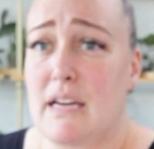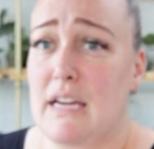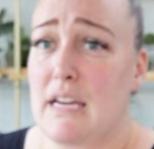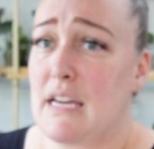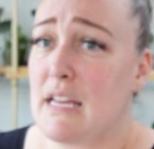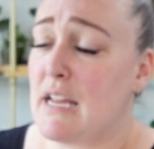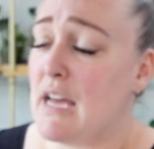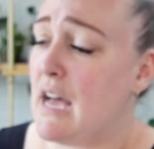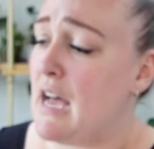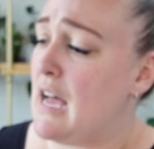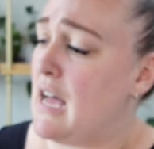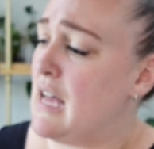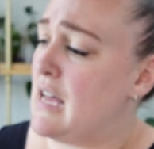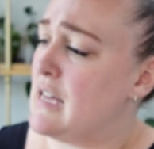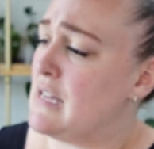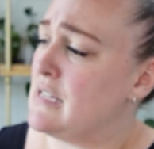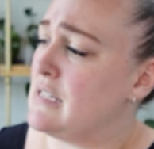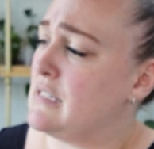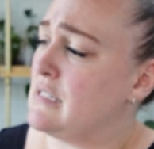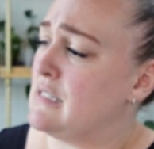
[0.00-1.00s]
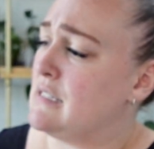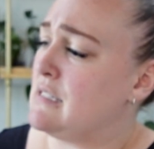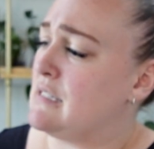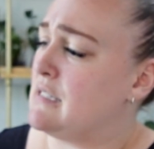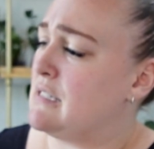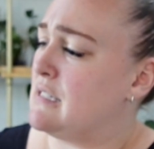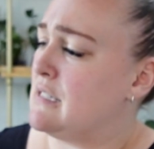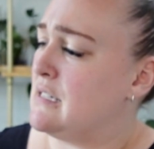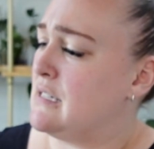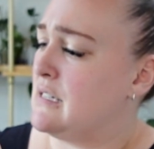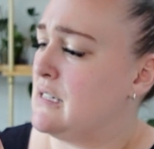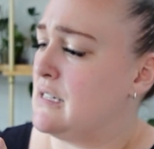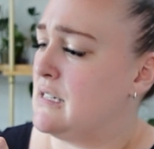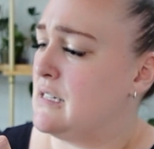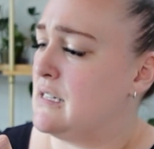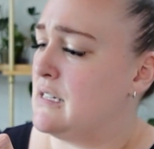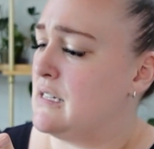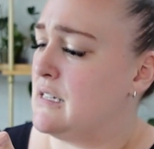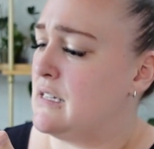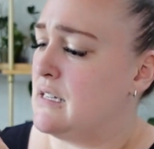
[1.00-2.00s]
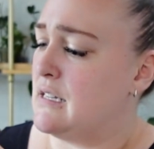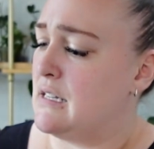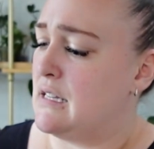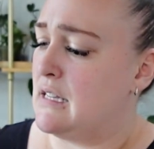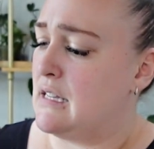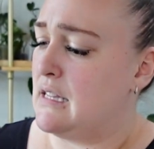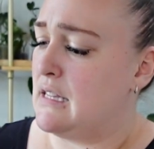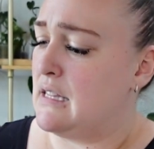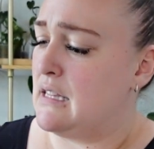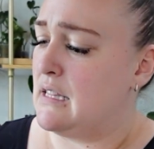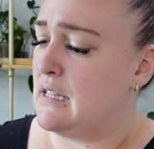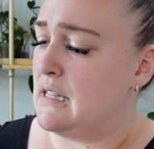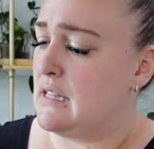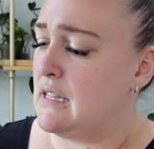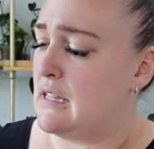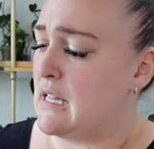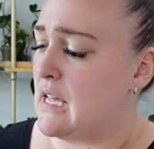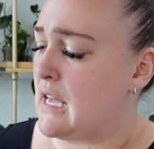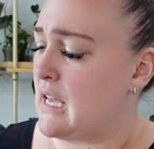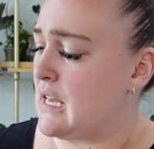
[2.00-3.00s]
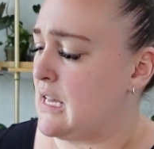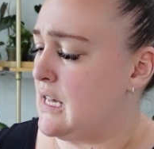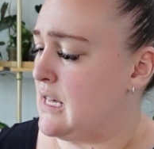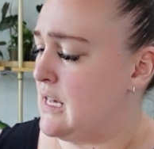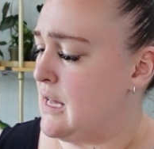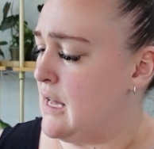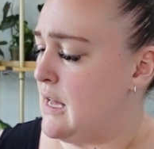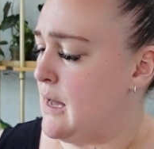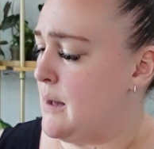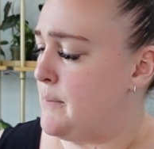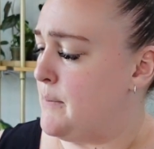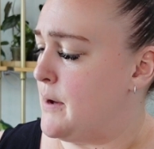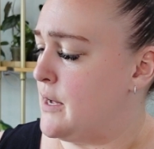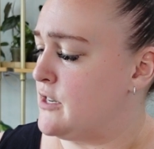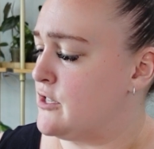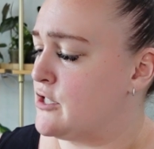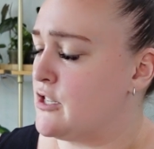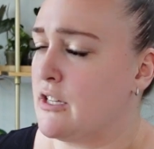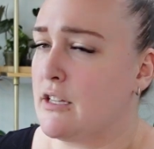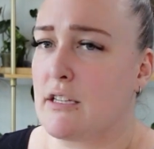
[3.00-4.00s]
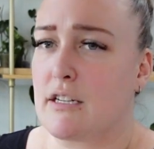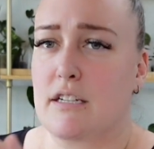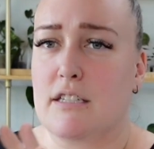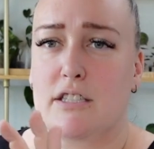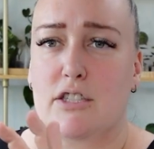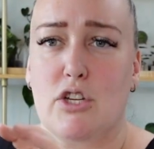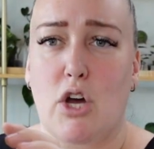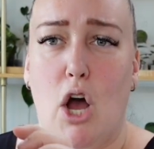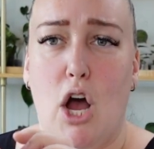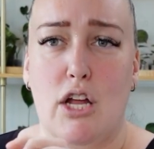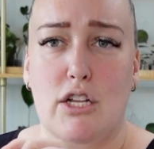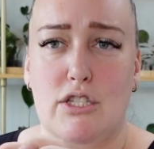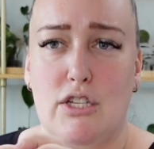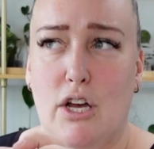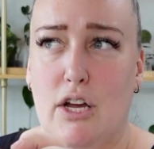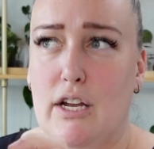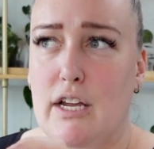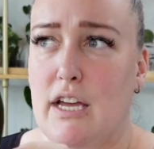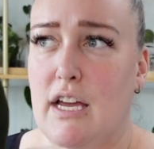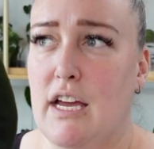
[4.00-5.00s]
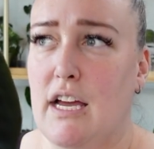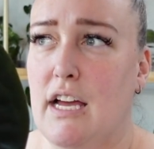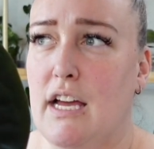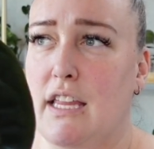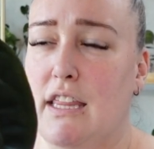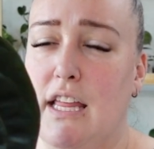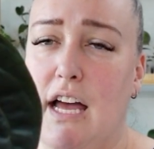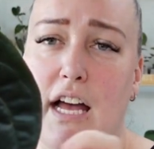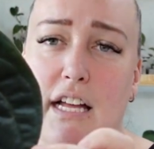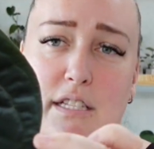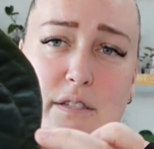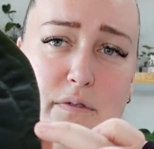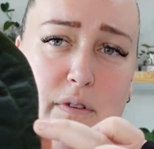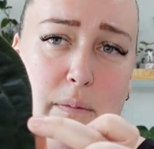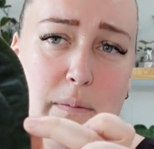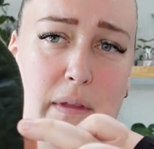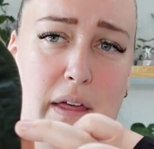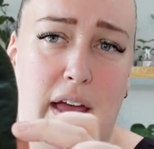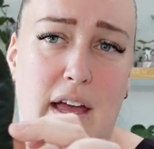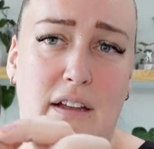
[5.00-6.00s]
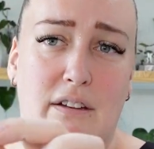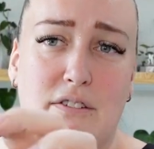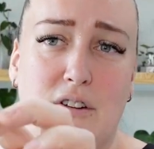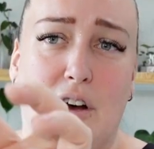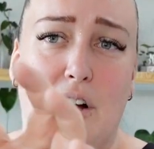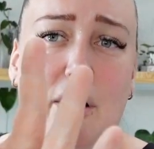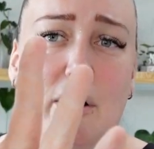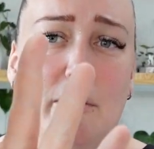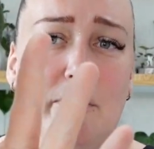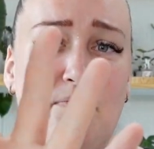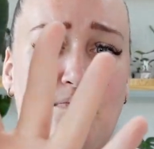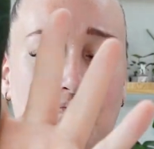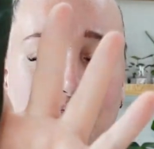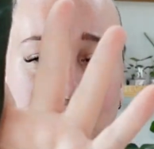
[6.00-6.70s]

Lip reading: it has like a bunch of little dots on it, and that's from the End-All.